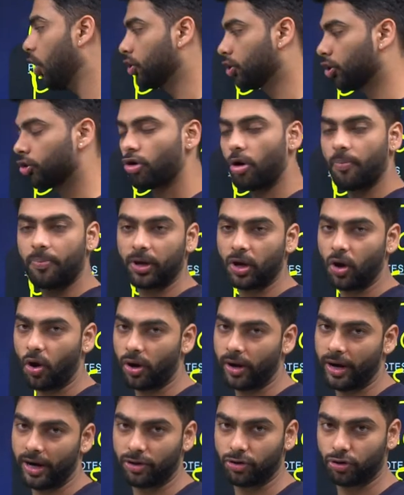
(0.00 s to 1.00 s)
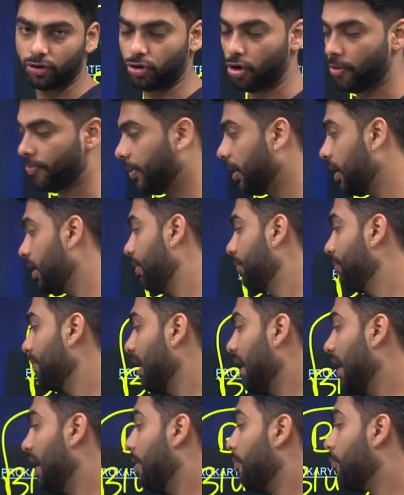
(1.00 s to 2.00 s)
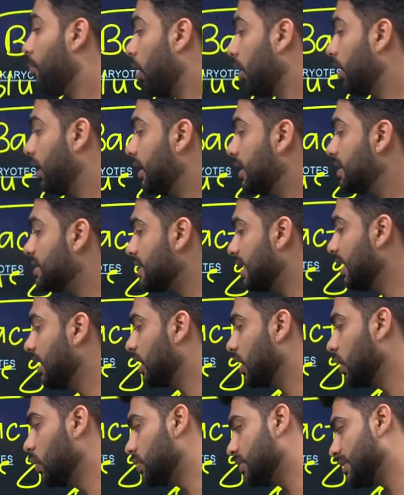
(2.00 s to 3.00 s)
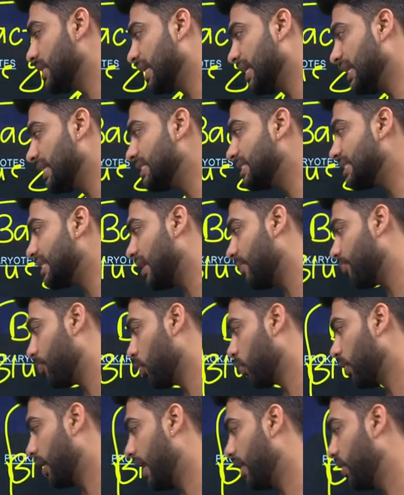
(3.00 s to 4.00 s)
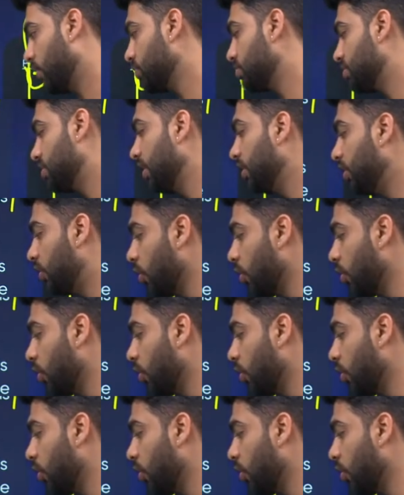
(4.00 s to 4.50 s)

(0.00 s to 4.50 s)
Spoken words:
autotrophic or heterotrophic. Monerans include single cell prokaryotes. They